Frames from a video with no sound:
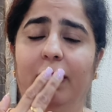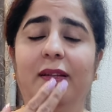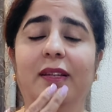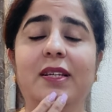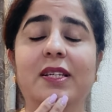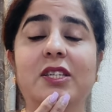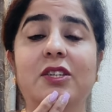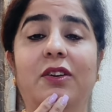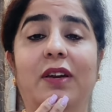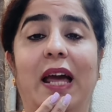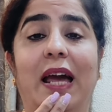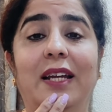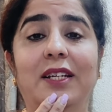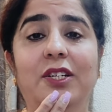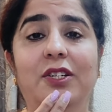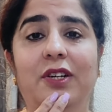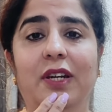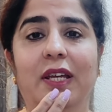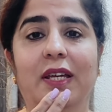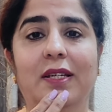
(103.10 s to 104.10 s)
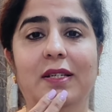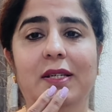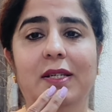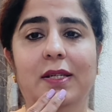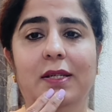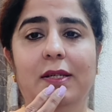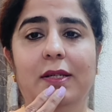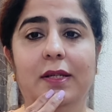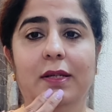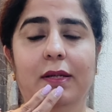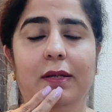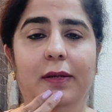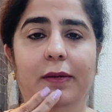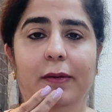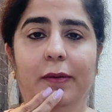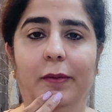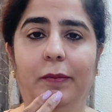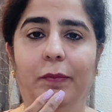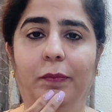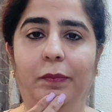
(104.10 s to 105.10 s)
this rat race.
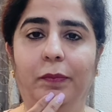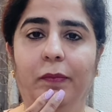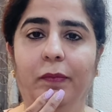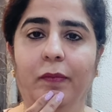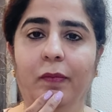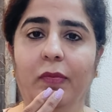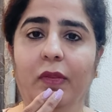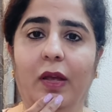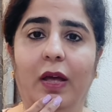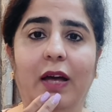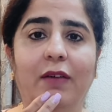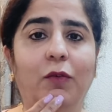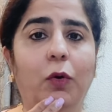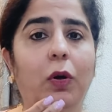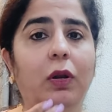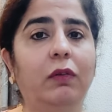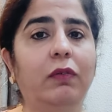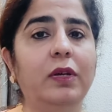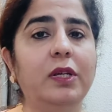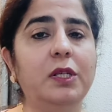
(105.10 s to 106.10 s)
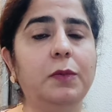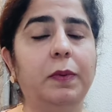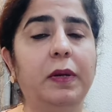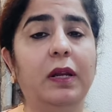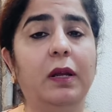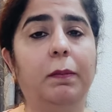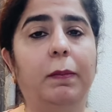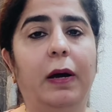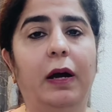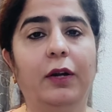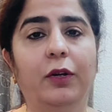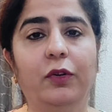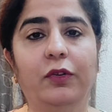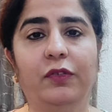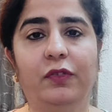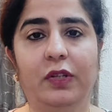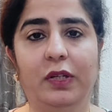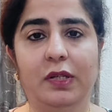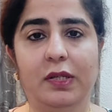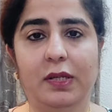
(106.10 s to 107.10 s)
I've always been a part
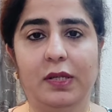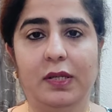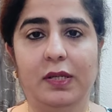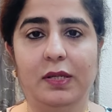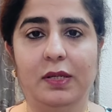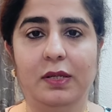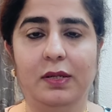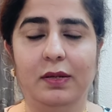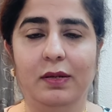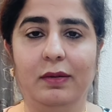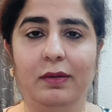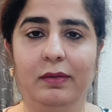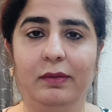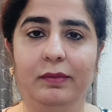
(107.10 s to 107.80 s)
of this.